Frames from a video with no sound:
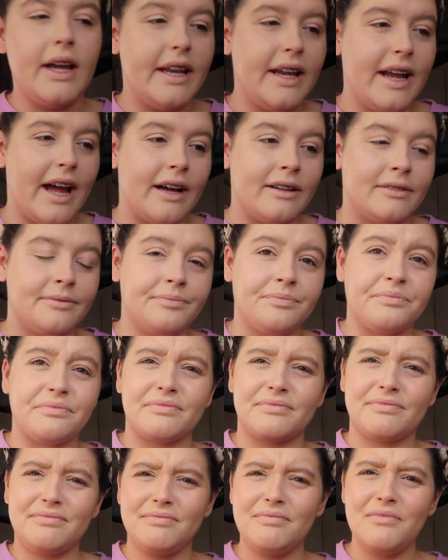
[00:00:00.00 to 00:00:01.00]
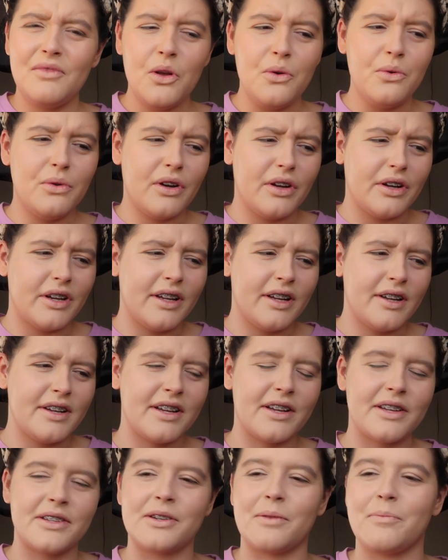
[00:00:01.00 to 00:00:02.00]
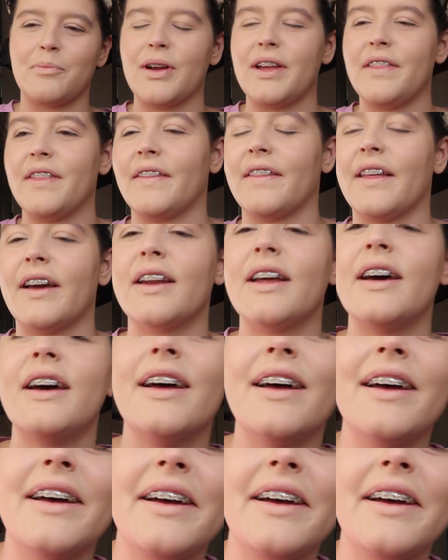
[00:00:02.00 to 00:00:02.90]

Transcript: Yeah. Oh god, I can stop breathing then.